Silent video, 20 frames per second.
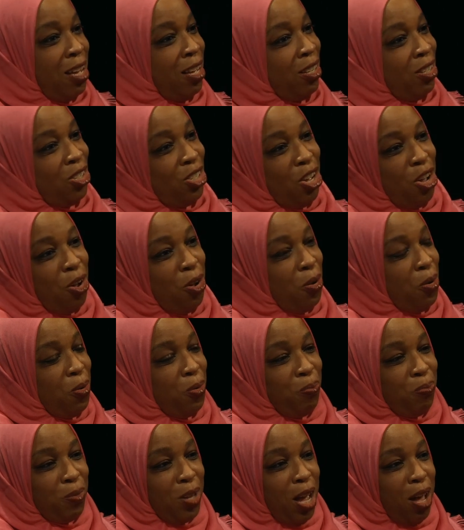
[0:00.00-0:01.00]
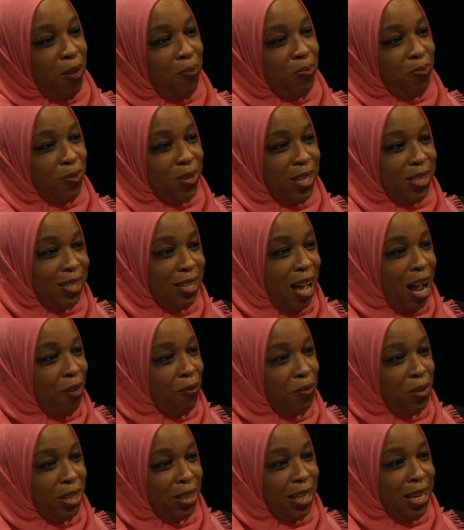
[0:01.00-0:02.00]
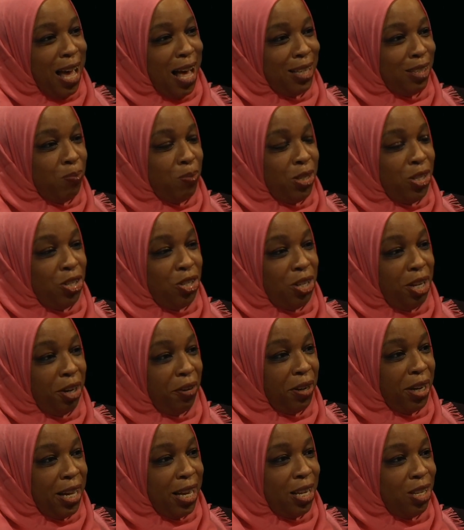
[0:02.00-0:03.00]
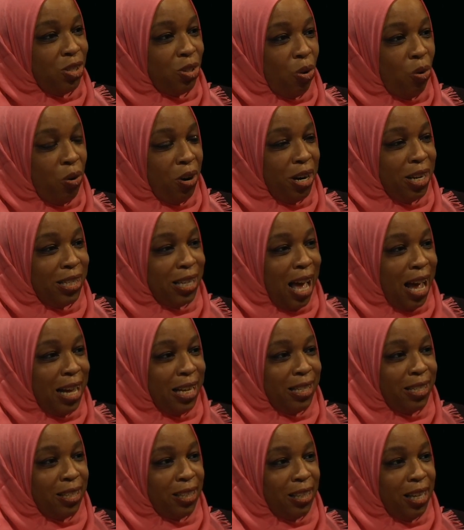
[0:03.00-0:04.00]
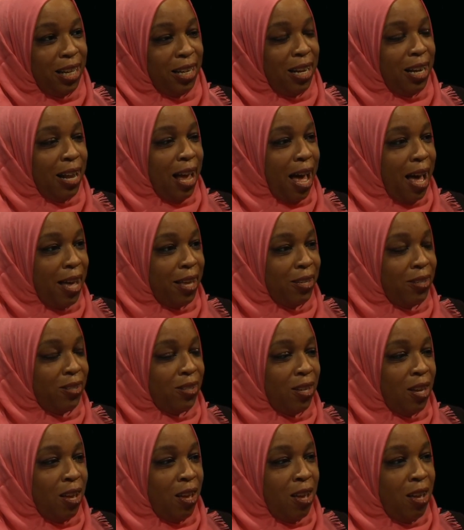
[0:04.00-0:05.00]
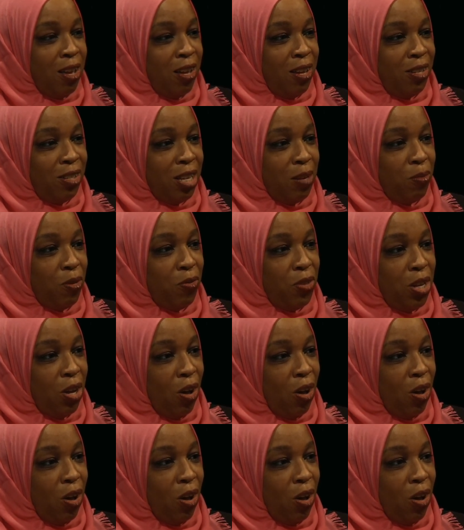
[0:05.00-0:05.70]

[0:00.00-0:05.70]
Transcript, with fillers: So um, it's not really as mysterious or as isolated as some of the